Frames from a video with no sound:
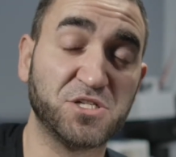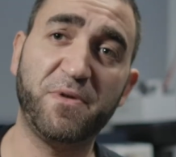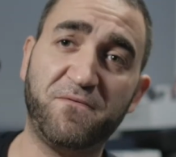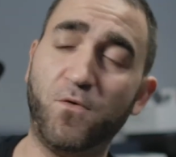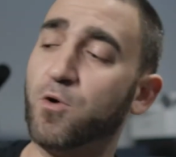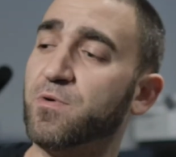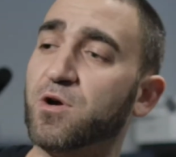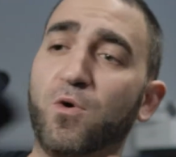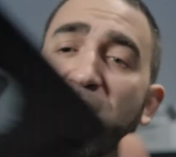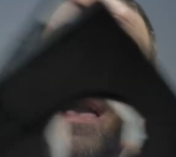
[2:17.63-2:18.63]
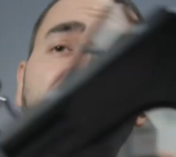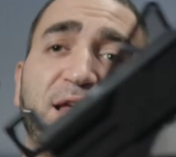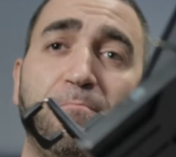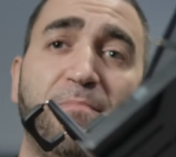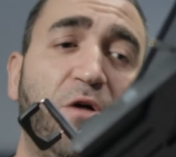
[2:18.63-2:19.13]
Before we go ahead
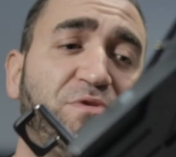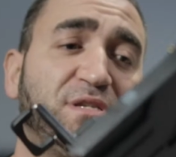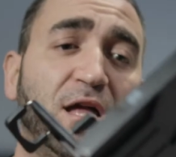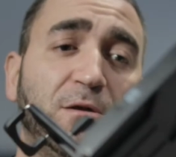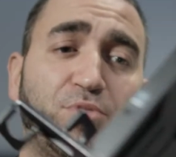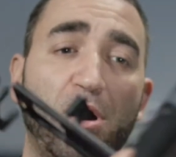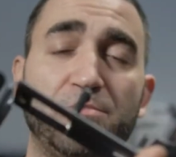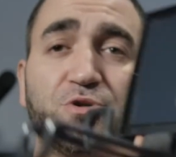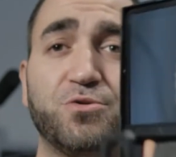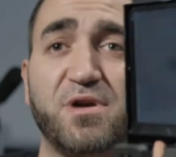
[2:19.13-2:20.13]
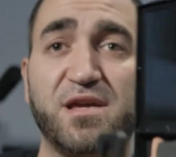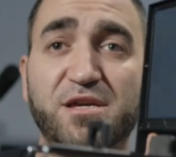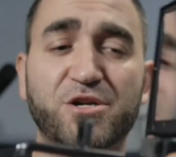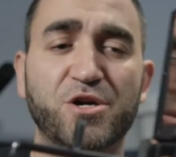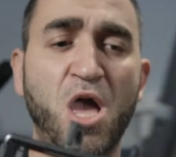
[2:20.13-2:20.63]
and mount the teleprompter right
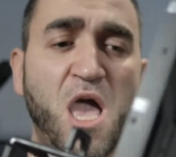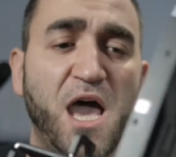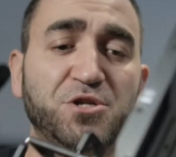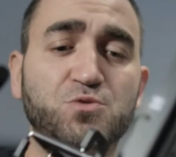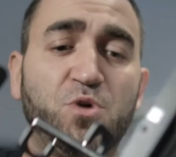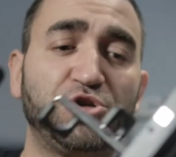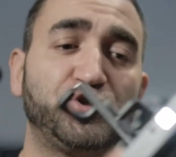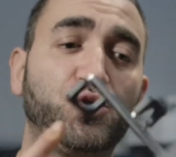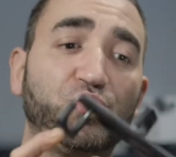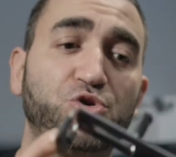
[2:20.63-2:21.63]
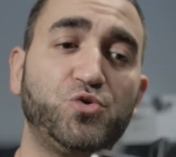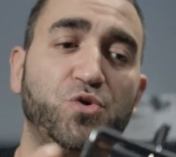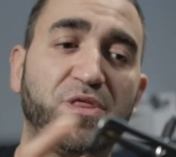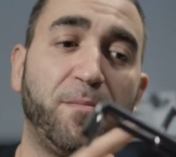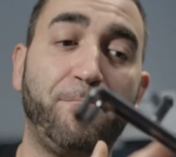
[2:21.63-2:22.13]
here, I just want to show you
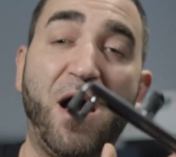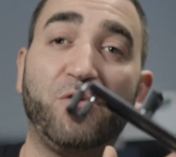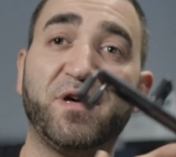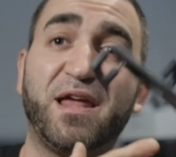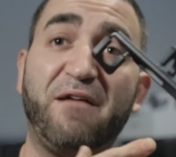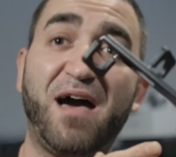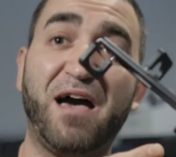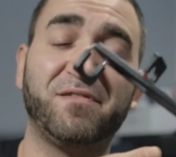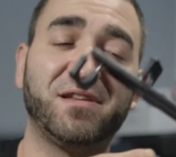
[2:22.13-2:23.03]
the mount that I've had it